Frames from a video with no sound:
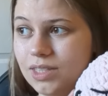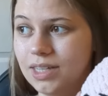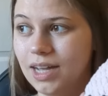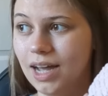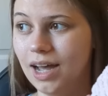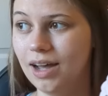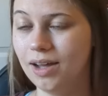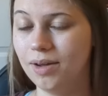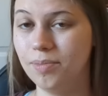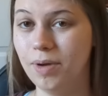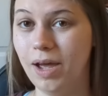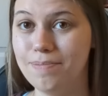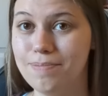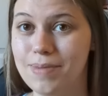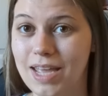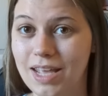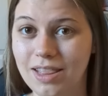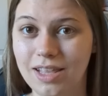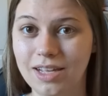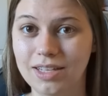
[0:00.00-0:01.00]
I
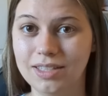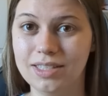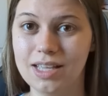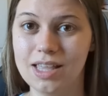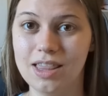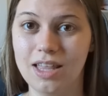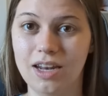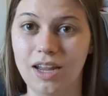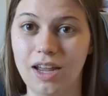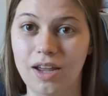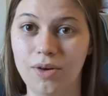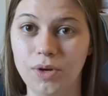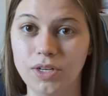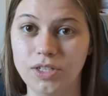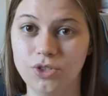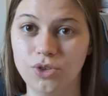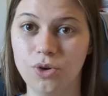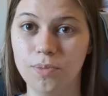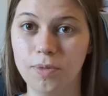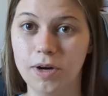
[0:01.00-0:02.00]
made this and then I went
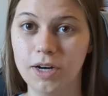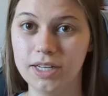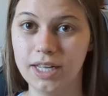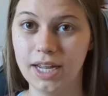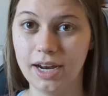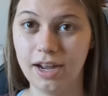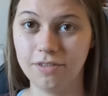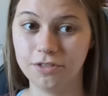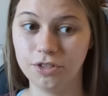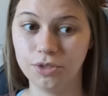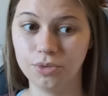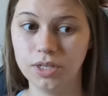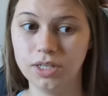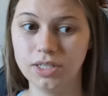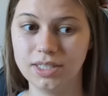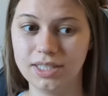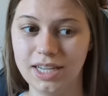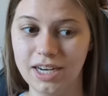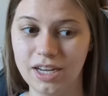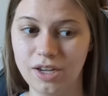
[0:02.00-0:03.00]
to a market
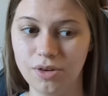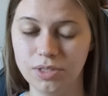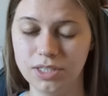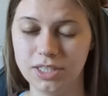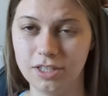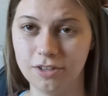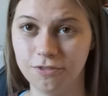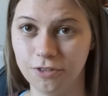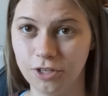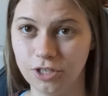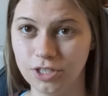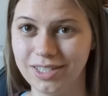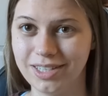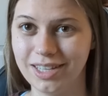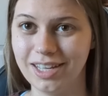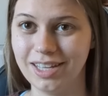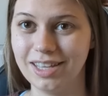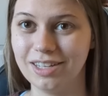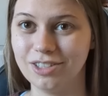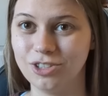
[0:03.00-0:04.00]
afterwards and it was the first
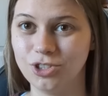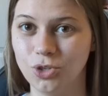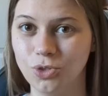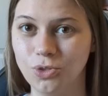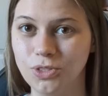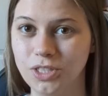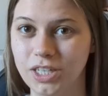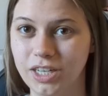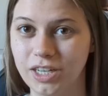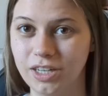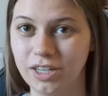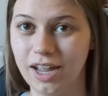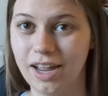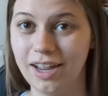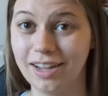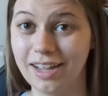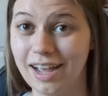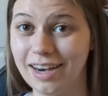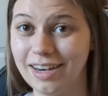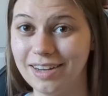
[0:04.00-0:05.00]
thing that sold, and it
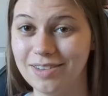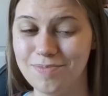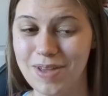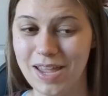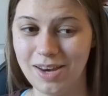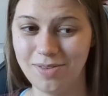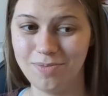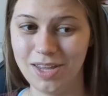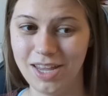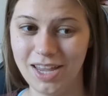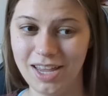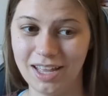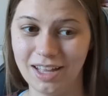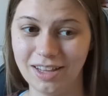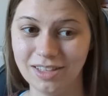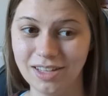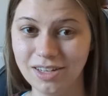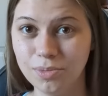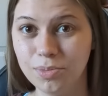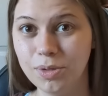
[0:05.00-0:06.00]
kind of made me a
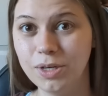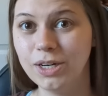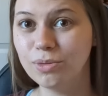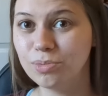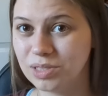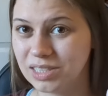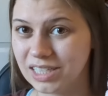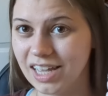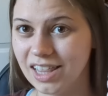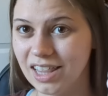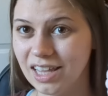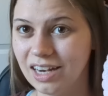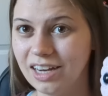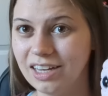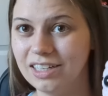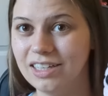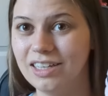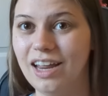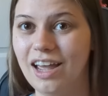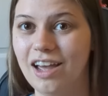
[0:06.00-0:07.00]
little bit upset that I
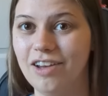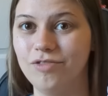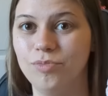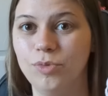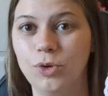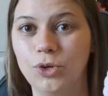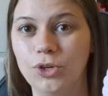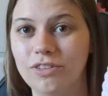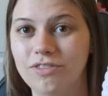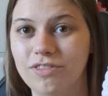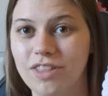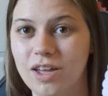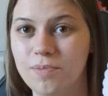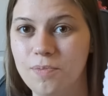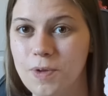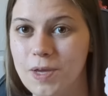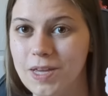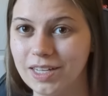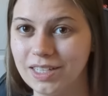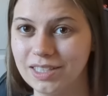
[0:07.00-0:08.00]
didn't have more of them,
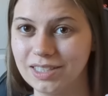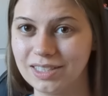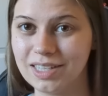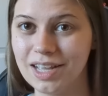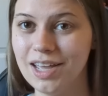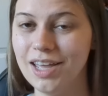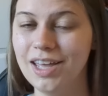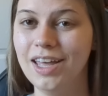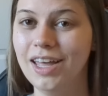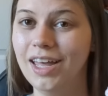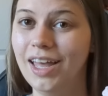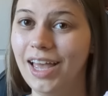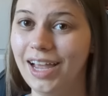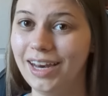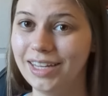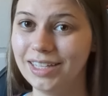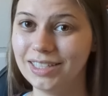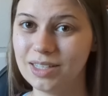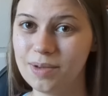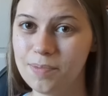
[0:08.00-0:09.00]
because it
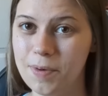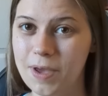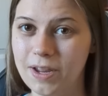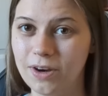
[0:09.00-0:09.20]
is a